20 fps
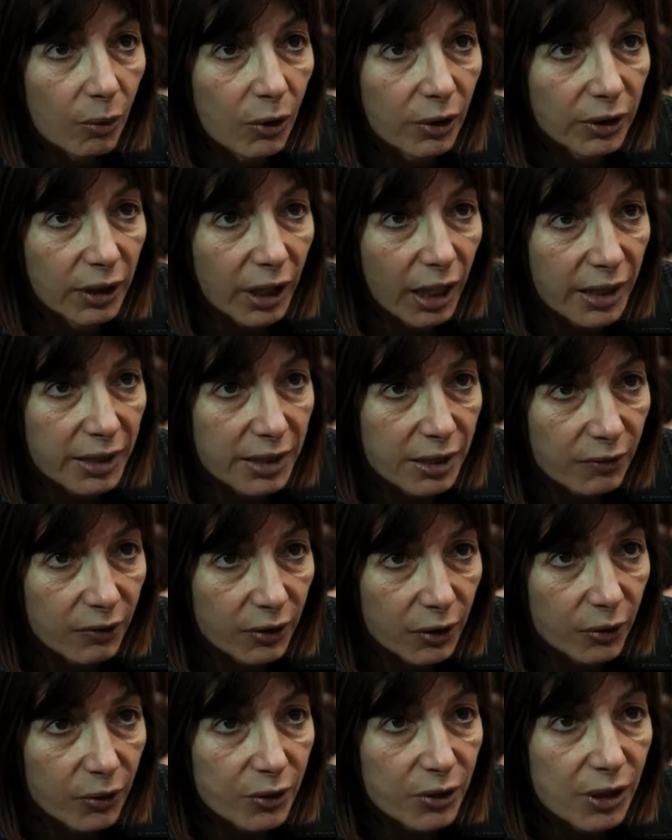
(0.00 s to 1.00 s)
what the
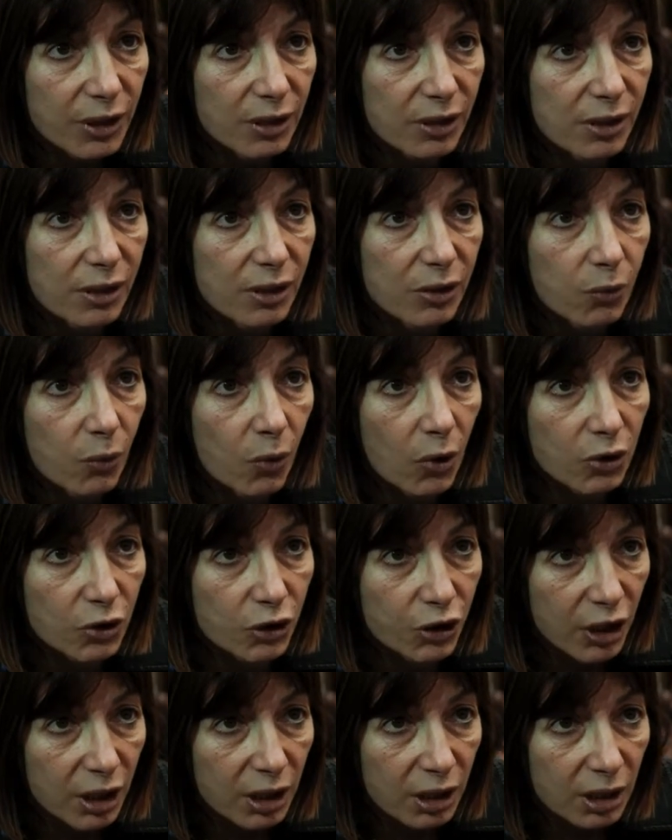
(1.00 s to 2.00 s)
ITV audience is
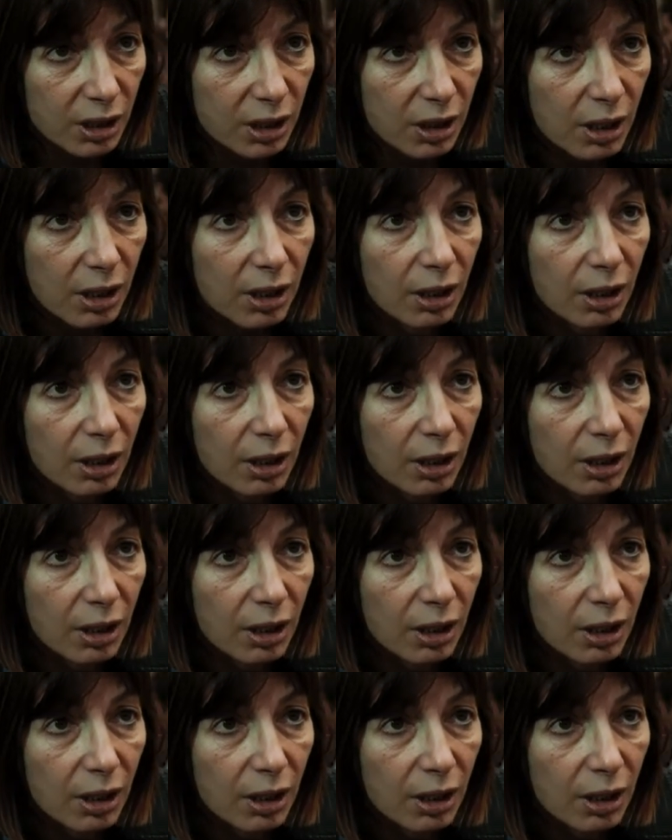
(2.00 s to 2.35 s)
watching,